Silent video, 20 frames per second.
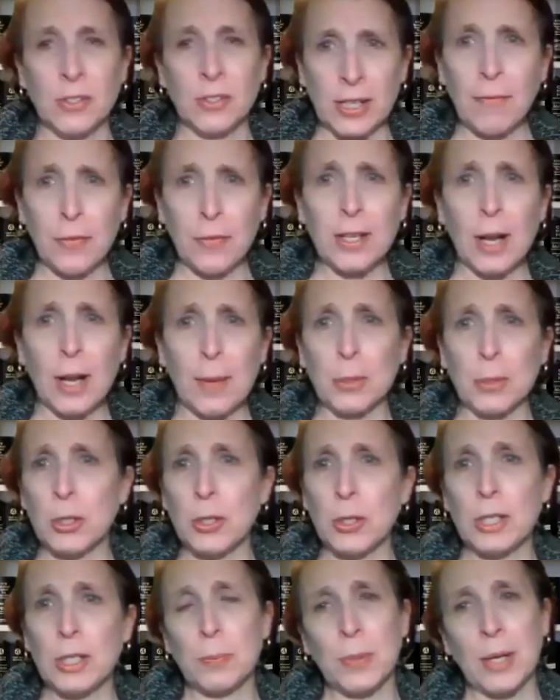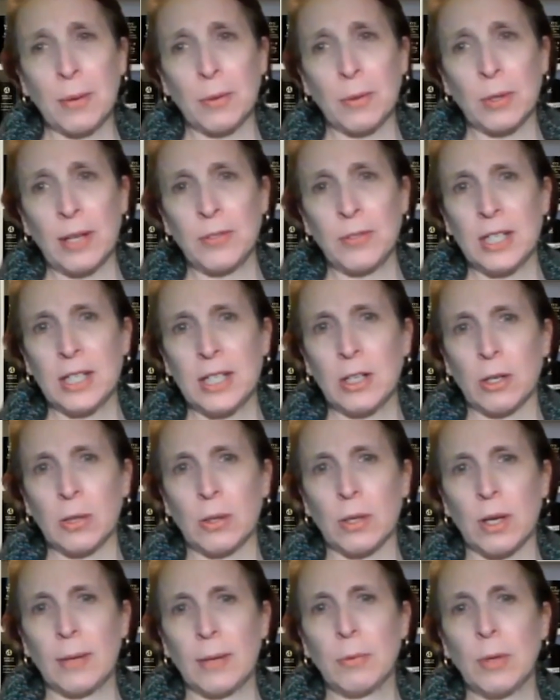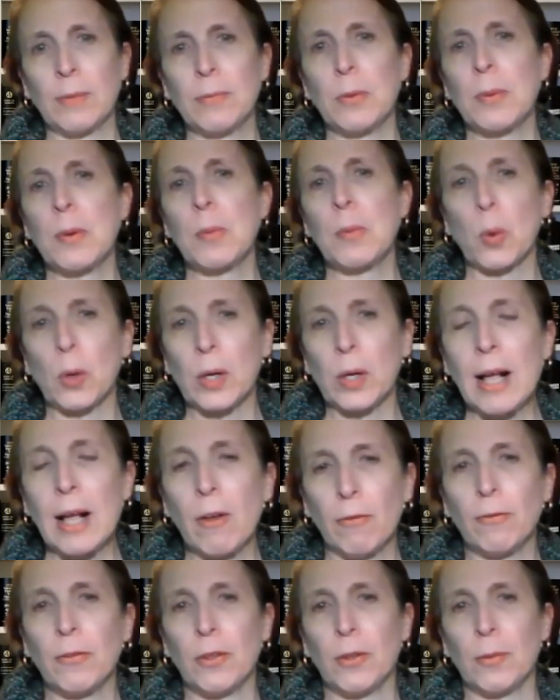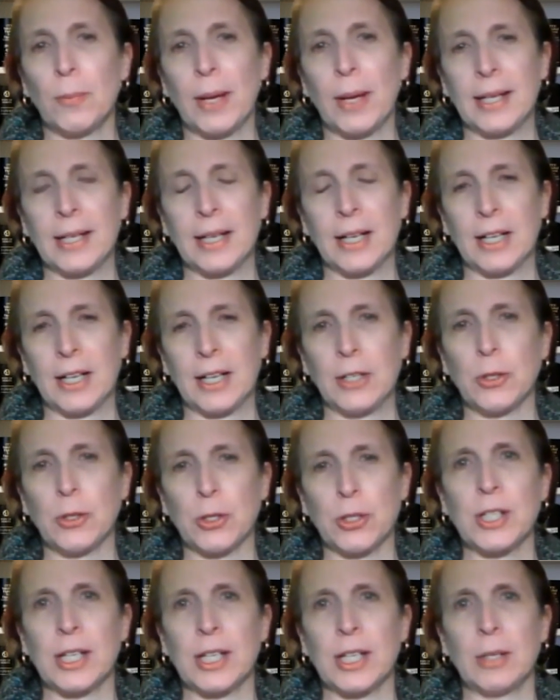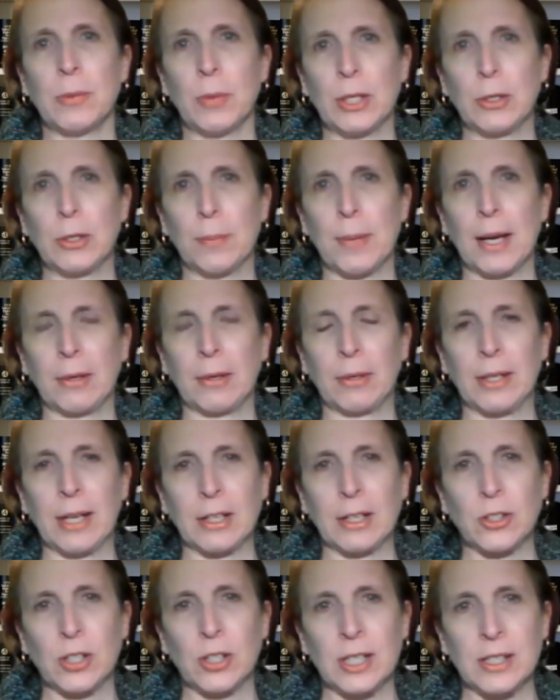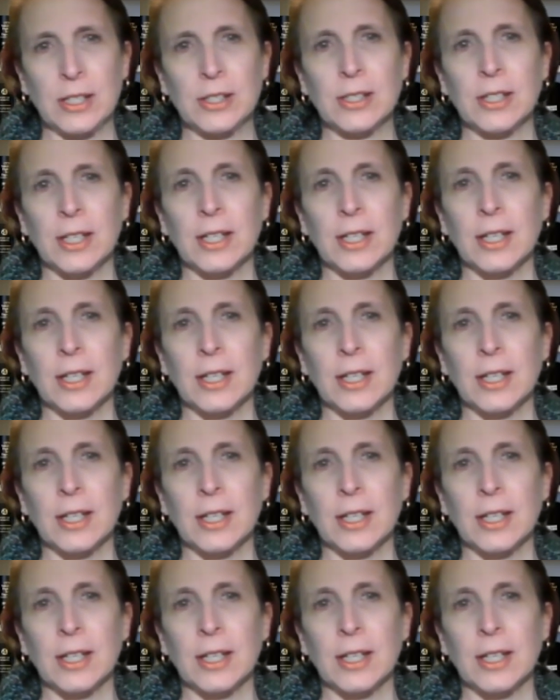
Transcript: definitely opportunities, but I'd love to be more helpful by understanding what your background actually is.